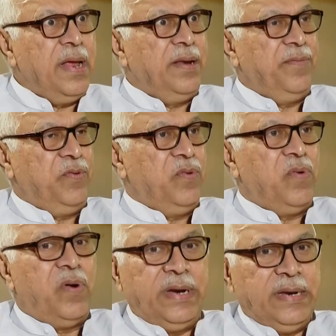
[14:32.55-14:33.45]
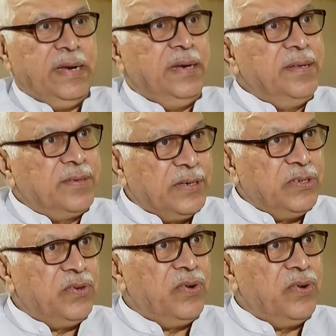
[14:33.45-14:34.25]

and if you want any discussion